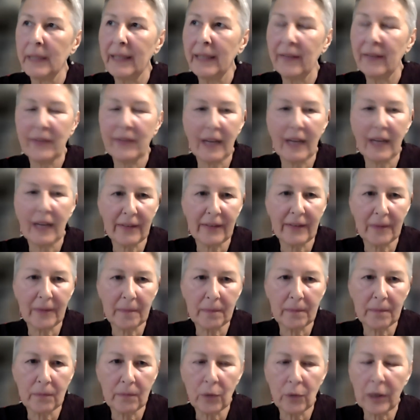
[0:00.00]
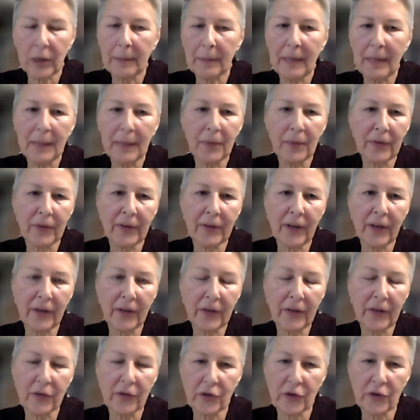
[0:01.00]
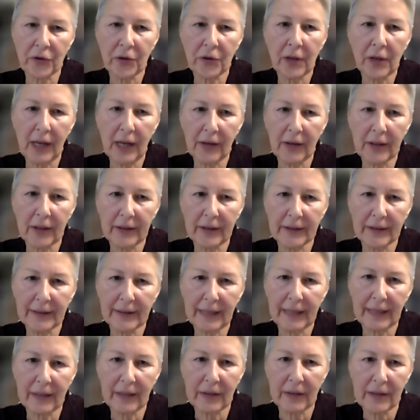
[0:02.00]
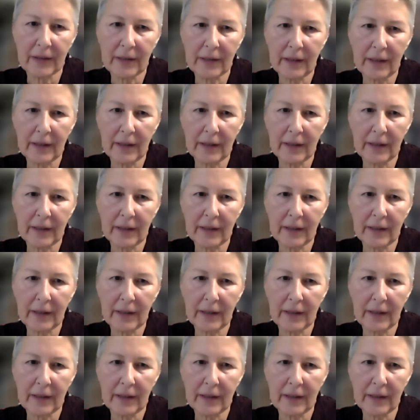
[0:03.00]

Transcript: got some working papers and also journal articles out.